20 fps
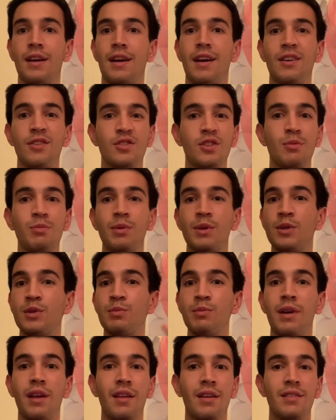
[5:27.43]
Should be
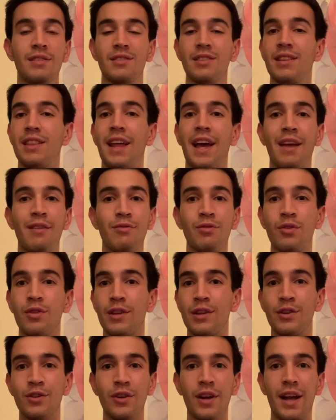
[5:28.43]
smelling delightful
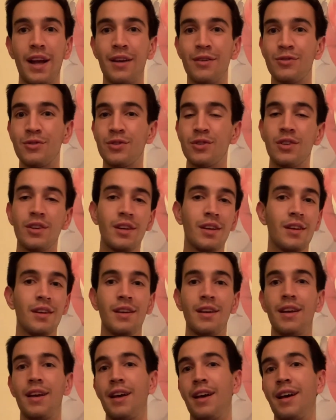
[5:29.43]
in your house.
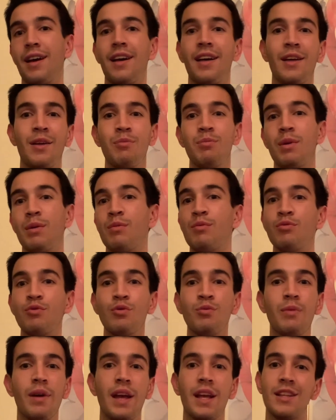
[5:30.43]
Maybe
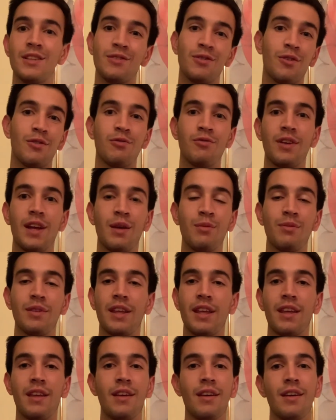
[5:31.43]
roommates or
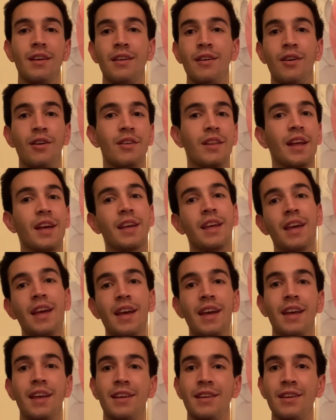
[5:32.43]
family are like,
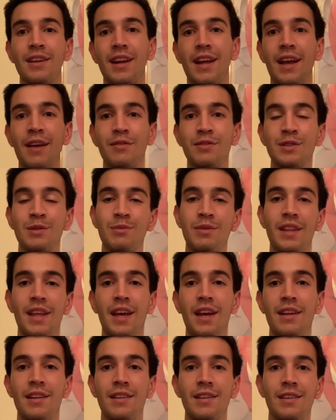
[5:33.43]
hey, can I have some of
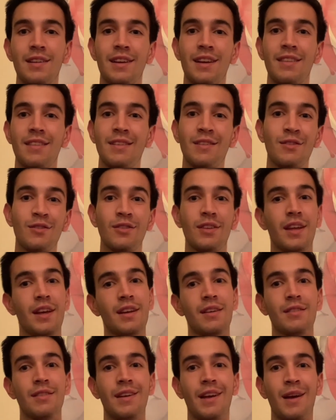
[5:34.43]
that? And then you're
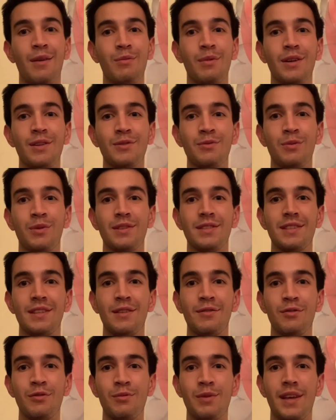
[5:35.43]
like, how much, what's in
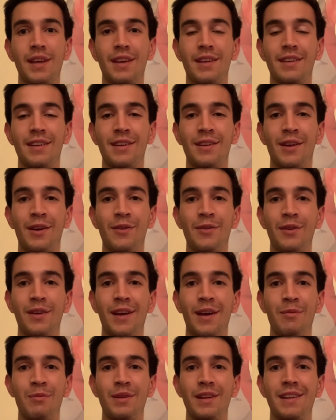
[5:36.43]
it for me? You know,
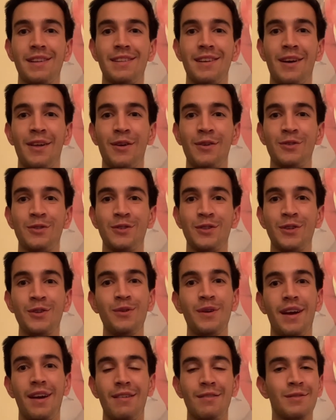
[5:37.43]
how many dollars do you
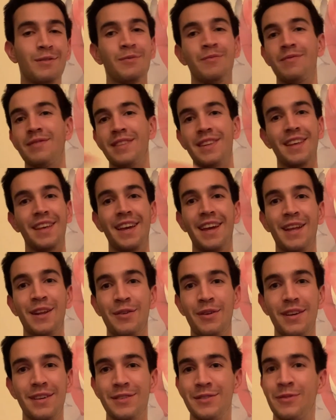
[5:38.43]
have?
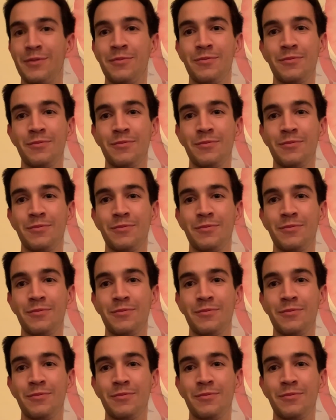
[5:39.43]
Anyways.